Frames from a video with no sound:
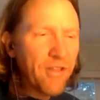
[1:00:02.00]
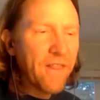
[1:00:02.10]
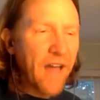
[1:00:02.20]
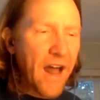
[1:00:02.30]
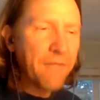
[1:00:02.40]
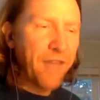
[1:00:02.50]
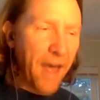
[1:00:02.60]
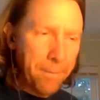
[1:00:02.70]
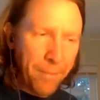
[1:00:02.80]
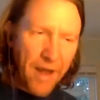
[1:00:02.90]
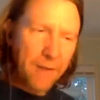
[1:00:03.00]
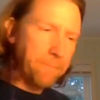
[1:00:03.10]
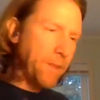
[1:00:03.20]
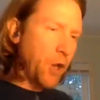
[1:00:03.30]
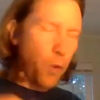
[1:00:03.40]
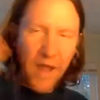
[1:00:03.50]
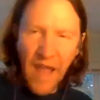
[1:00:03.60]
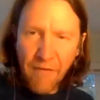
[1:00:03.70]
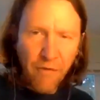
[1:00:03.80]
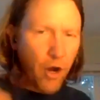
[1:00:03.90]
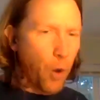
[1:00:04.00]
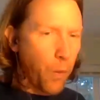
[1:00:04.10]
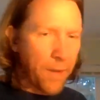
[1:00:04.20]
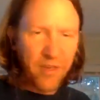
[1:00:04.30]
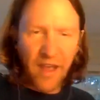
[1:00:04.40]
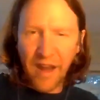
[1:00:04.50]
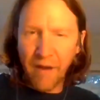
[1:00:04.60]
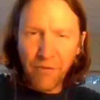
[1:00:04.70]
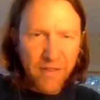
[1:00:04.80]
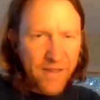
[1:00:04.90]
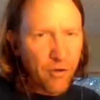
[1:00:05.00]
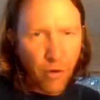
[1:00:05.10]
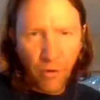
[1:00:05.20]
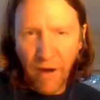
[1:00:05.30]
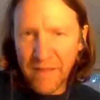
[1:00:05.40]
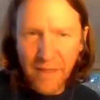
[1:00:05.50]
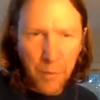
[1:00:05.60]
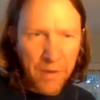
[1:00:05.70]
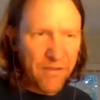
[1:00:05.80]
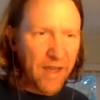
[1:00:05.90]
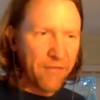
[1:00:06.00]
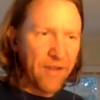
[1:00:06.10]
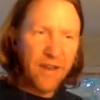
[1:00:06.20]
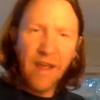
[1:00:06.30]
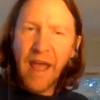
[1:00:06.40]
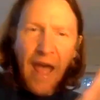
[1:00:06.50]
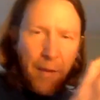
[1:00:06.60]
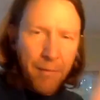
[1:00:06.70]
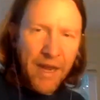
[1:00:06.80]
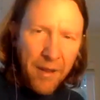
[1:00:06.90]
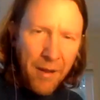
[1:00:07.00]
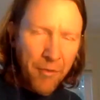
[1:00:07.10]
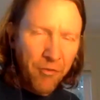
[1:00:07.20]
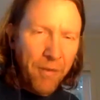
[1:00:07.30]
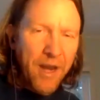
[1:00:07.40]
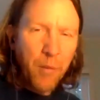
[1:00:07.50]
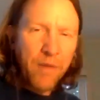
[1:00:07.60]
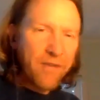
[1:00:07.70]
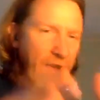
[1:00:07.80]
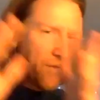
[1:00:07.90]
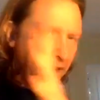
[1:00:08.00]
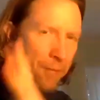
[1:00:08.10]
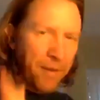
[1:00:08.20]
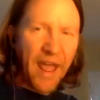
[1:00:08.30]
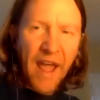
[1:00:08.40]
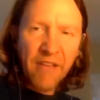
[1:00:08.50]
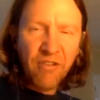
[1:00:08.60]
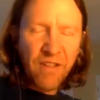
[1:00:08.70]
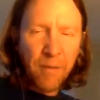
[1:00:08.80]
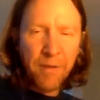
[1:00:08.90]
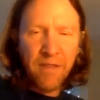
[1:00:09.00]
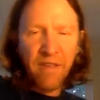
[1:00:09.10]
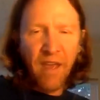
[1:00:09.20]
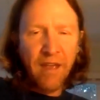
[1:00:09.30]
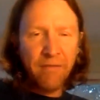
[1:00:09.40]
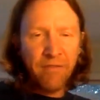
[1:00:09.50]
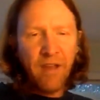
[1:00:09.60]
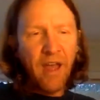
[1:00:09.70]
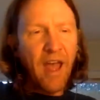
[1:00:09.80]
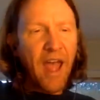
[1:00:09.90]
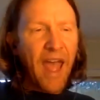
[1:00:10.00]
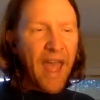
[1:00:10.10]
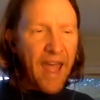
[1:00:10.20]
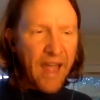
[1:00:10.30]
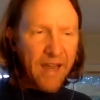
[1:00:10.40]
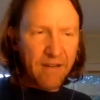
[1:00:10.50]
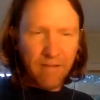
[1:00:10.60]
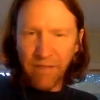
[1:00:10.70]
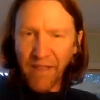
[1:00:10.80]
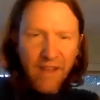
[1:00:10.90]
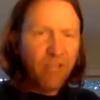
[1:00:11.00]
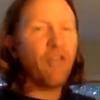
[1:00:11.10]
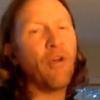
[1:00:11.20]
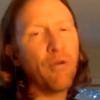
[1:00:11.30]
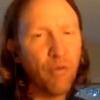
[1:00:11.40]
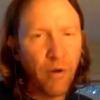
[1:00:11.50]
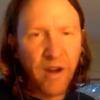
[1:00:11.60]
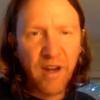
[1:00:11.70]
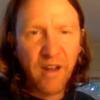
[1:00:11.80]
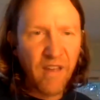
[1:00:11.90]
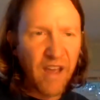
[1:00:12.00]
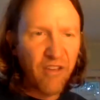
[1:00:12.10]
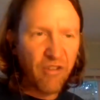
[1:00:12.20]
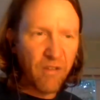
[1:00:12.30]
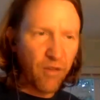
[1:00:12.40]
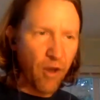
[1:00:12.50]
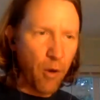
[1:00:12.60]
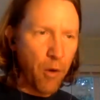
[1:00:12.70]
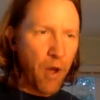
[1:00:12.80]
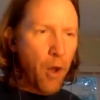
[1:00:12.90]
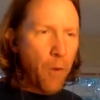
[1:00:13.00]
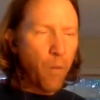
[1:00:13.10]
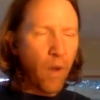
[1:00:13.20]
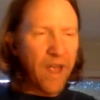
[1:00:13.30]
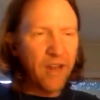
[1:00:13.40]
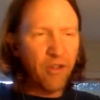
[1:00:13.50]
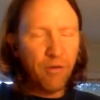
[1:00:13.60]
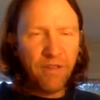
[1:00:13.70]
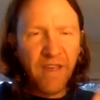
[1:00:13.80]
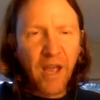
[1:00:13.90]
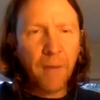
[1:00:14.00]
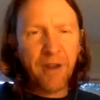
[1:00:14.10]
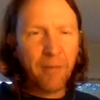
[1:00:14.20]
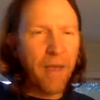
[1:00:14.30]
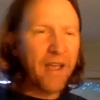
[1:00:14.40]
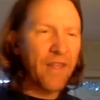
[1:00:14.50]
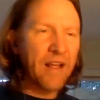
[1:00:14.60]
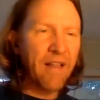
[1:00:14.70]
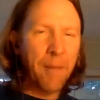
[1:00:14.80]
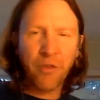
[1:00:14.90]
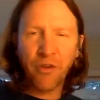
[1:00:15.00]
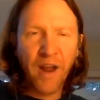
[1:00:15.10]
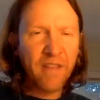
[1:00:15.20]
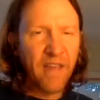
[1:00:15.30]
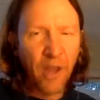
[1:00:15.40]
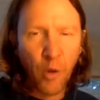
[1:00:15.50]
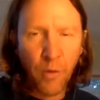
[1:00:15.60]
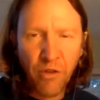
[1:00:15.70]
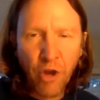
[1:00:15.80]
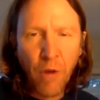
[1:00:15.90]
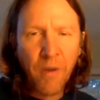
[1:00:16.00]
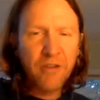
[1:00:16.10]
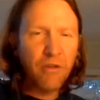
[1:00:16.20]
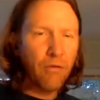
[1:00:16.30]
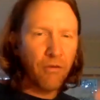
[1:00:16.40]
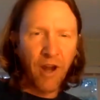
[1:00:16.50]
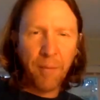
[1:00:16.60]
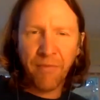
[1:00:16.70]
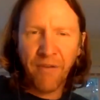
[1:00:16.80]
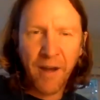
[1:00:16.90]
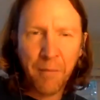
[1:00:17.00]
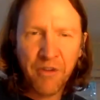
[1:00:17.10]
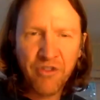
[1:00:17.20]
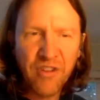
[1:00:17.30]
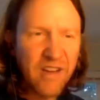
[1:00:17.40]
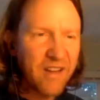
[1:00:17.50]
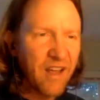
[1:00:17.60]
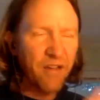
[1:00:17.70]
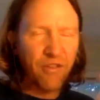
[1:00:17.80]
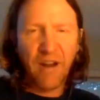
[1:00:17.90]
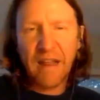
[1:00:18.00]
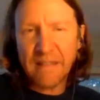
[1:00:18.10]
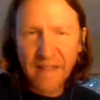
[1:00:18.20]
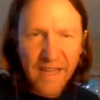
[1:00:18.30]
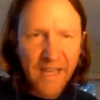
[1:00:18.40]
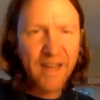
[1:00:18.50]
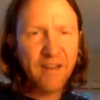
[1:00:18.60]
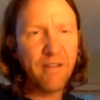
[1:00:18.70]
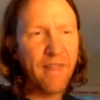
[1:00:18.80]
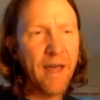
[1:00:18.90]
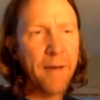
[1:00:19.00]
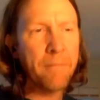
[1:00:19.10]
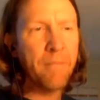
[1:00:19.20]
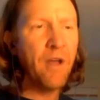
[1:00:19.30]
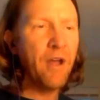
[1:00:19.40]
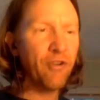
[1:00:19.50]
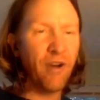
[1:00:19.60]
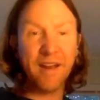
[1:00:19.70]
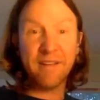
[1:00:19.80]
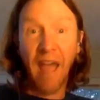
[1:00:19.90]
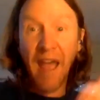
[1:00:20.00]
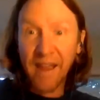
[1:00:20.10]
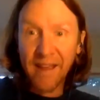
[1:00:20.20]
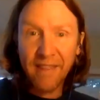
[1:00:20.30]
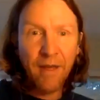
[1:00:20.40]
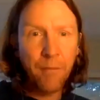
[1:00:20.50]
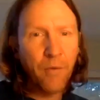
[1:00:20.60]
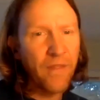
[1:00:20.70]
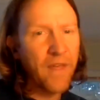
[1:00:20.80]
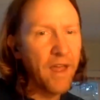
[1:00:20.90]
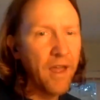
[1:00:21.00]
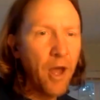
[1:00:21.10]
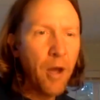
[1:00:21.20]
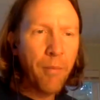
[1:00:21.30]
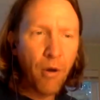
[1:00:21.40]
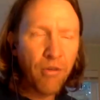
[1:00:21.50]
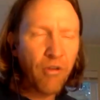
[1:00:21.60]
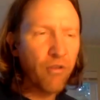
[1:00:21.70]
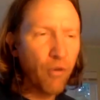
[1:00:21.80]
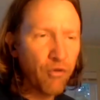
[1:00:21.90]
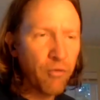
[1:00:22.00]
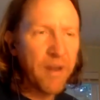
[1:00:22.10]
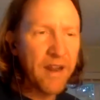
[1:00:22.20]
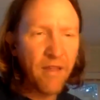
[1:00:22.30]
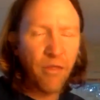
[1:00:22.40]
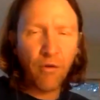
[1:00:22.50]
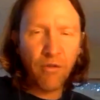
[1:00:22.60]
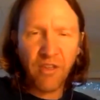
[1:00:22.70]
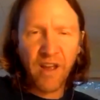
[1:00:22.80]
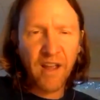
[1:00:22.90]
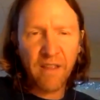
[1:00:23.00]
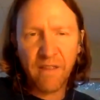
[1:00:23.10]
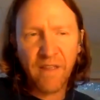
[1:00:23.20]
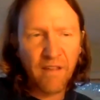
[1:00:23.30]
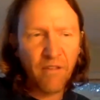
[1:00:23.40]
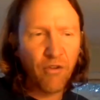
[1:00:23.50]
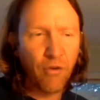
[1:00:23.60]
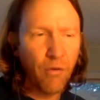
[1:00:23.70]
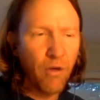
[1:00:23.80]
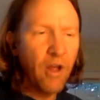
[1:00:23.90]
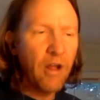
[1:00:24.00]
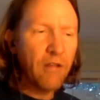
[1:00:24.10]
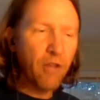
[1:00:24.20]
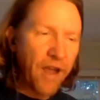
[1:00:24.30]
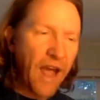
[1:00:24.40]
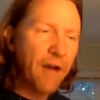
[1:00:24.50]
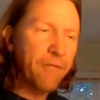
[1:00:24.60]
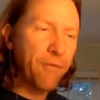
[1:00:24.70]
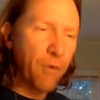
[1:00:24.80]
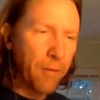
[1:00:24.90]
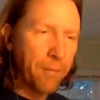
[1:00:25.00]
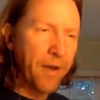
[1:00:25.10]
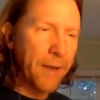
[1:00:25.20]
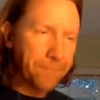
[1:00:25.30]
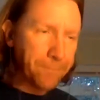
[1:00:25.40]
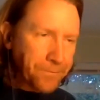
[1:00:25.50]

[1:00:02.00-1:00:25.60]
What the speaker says: a lot of that, but we have on our website every single grant that we've given, how much money we've given, how many hatchings have been saved, and links to those organizations. So when you see companies making the claim, but they're not saying who it's going to, they're not providing much details, they're not linking to them, they're not tagging them when they post on social media, those are the kinds of things to look out for. But